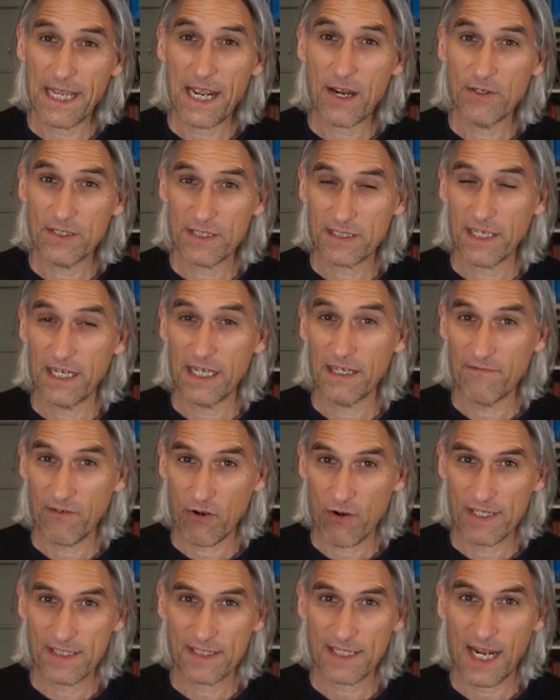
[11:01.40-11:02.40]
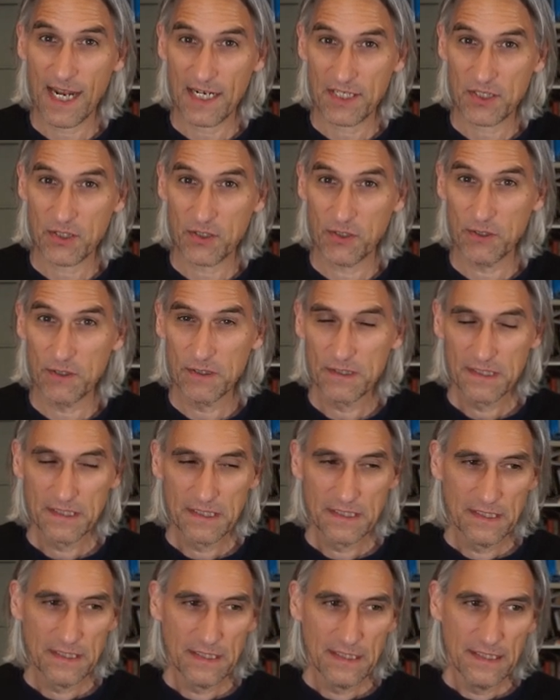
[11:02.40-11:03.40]
now it's getting very tactical
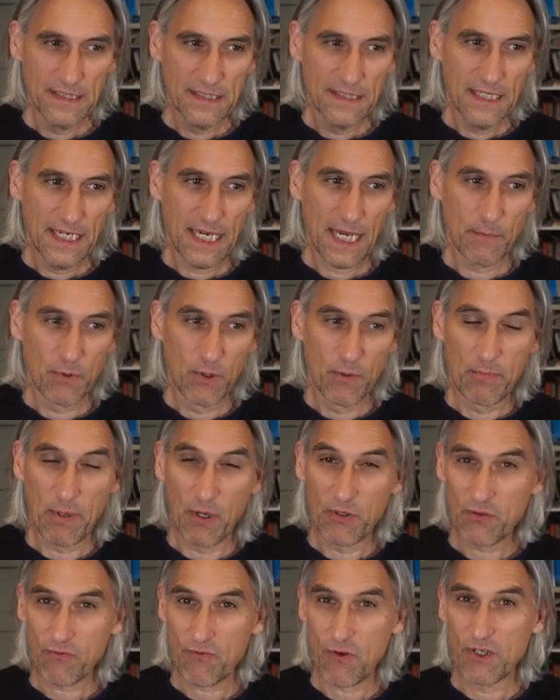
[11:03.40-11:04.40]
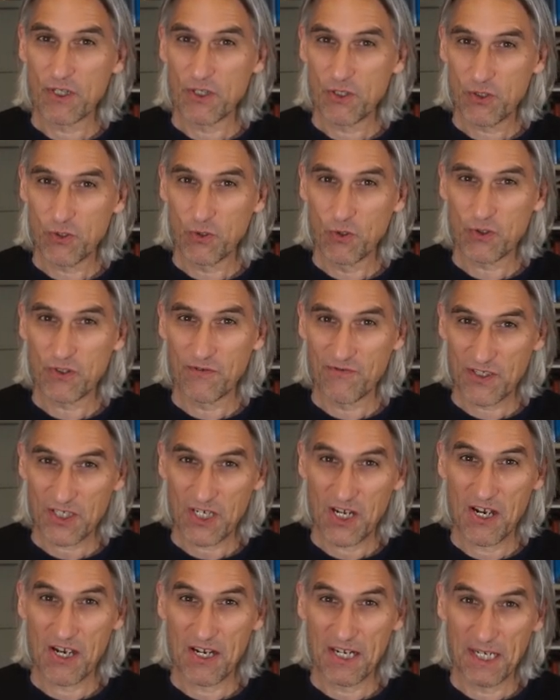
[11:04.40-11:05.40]
and we were both running short of
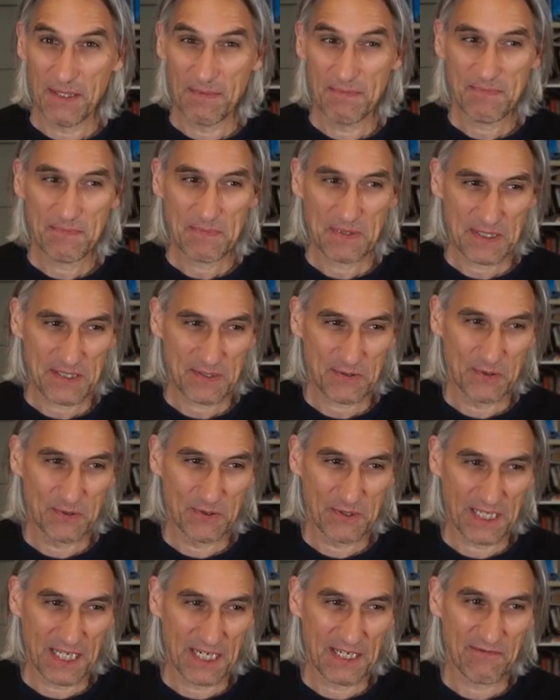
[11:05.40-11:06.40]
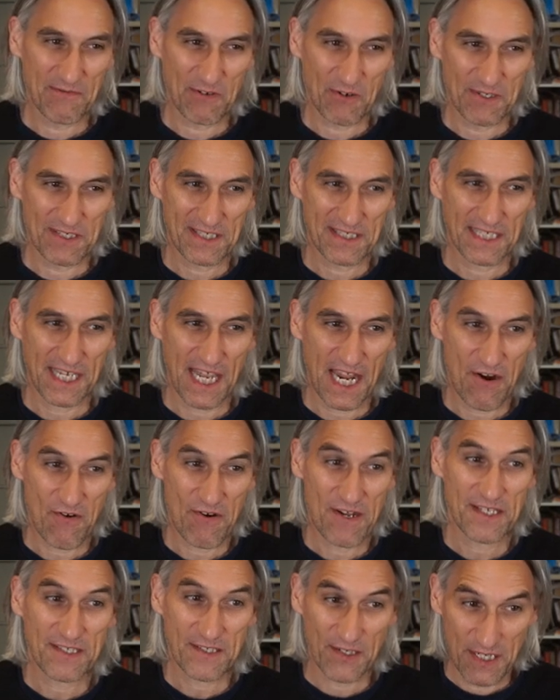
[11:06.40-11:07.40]
time. It's all getting very
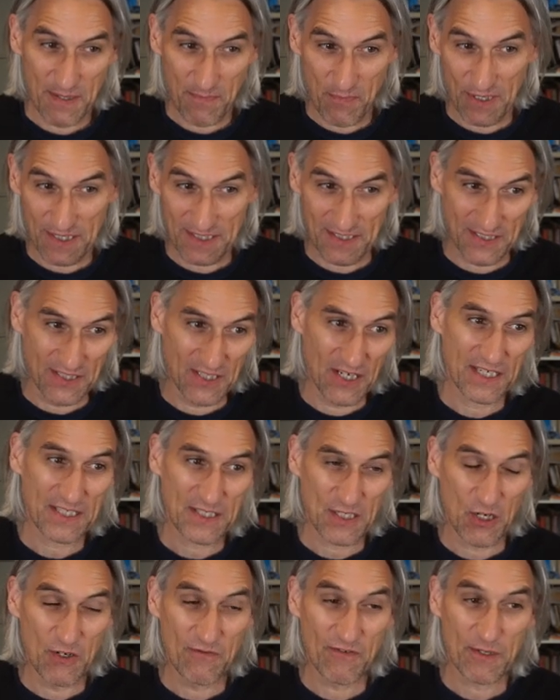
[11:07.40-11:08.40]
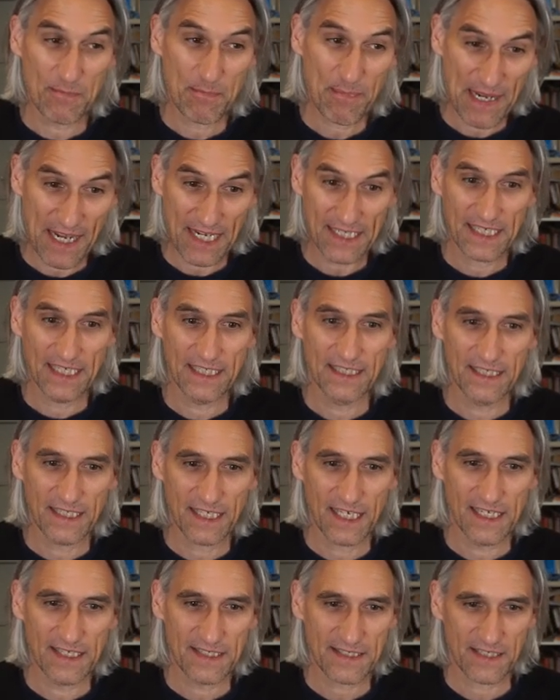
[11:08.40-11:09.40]
scary, so he brings a knight over, packing the
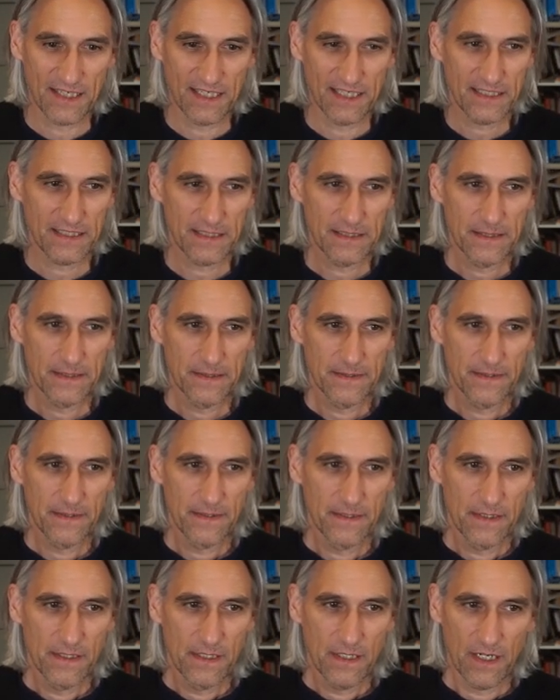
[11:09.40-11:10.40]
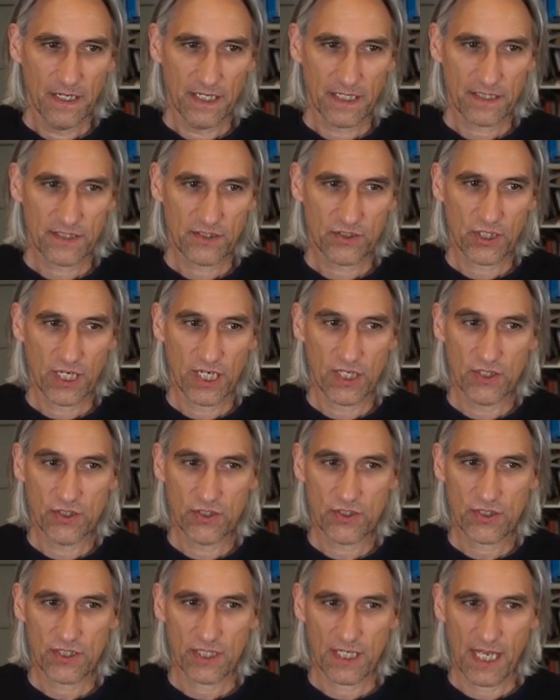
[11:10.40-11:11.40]
kingside. I
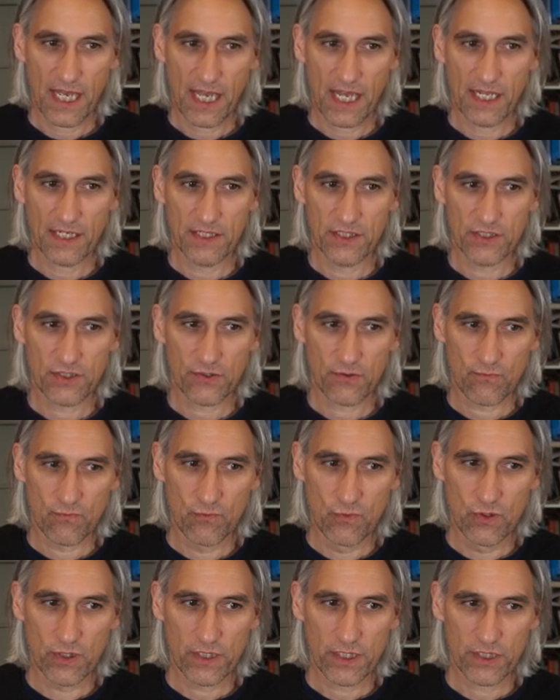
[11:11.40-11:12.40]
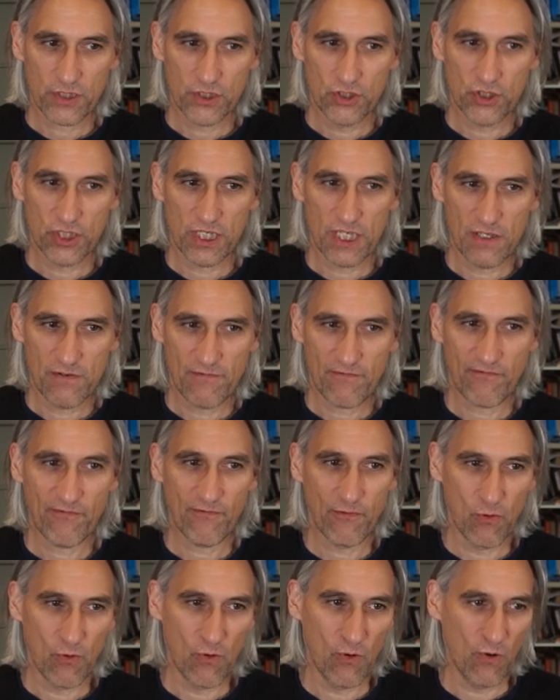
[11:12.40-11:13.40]
exchanged and rook
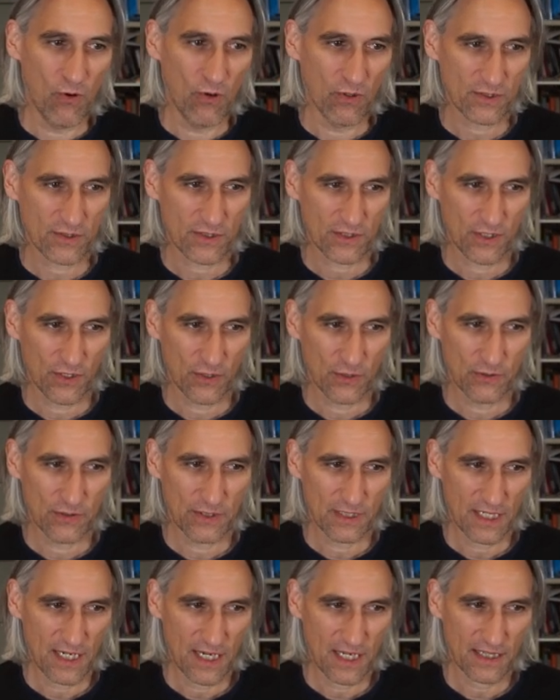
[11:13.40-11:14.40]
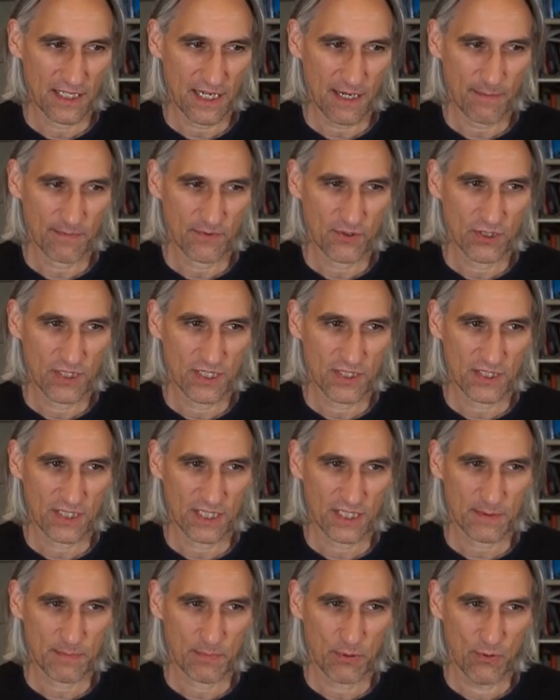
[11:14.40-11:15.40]
g4. So yeah, that
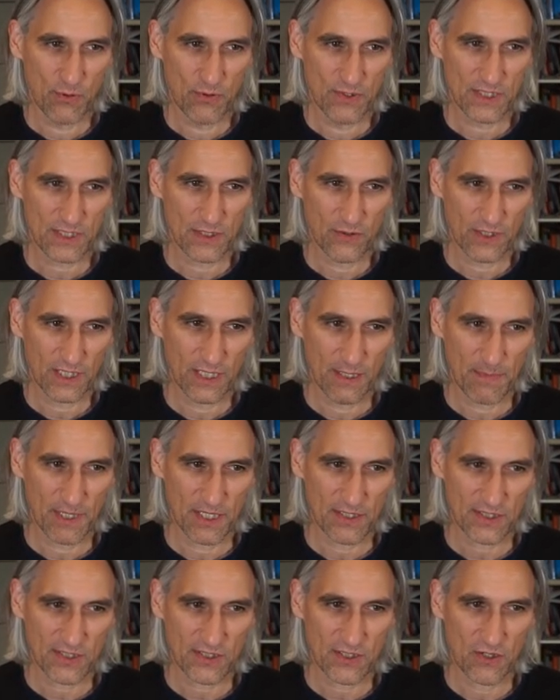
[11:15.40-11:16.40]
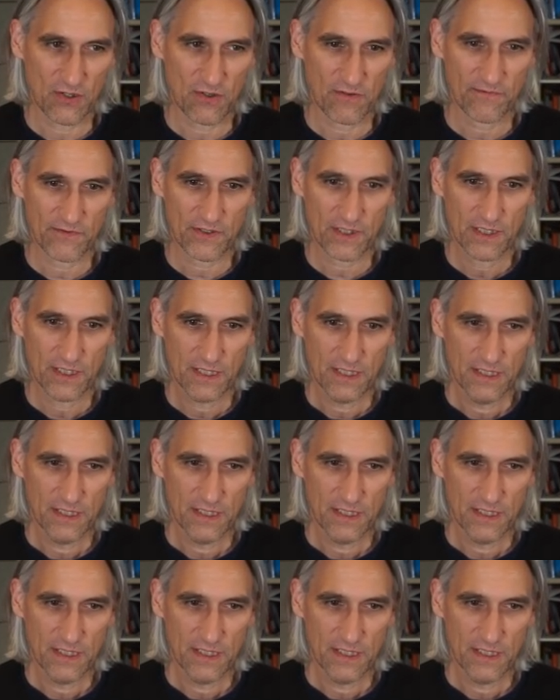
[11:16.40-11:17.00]
g6 pawn is looking a bit soft.